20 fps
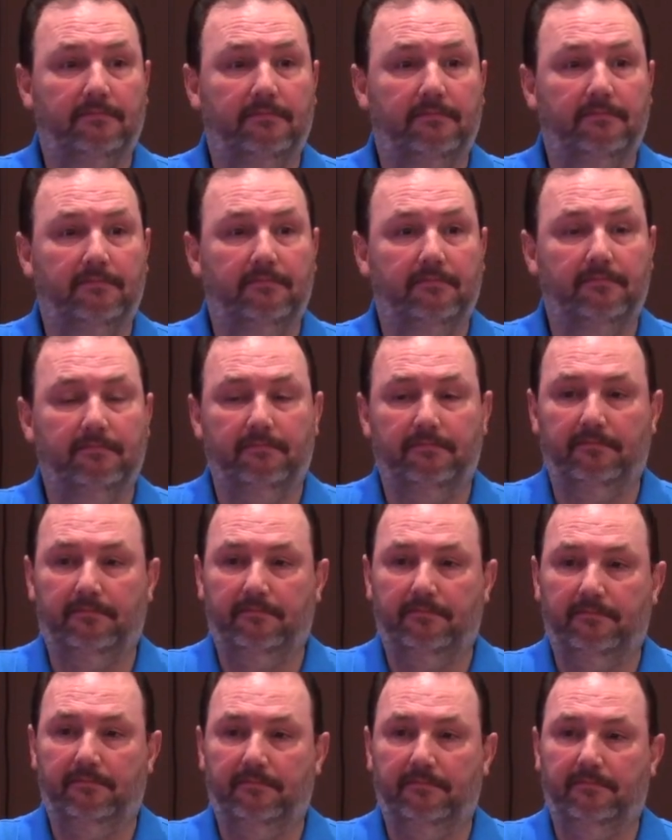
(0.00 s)

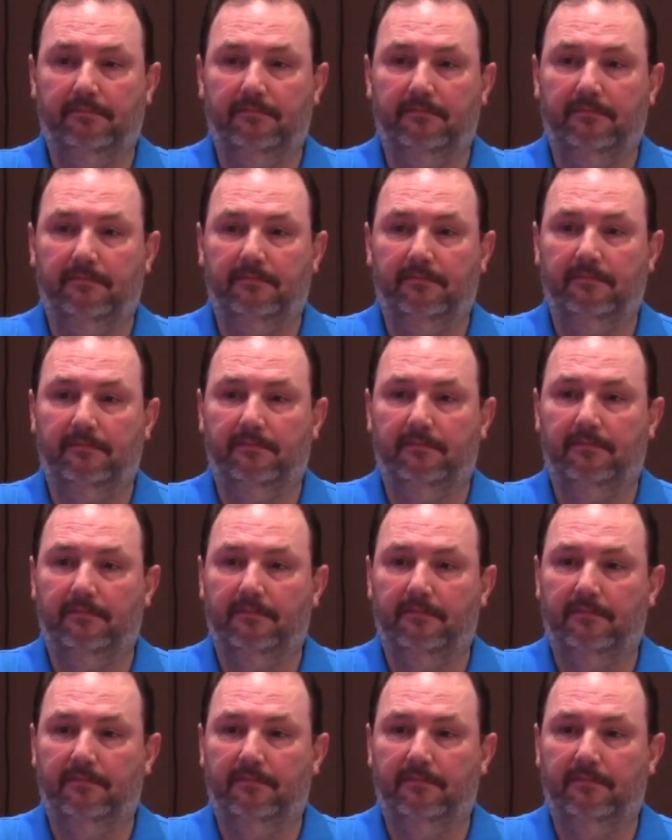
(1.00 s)
Nobody speaks.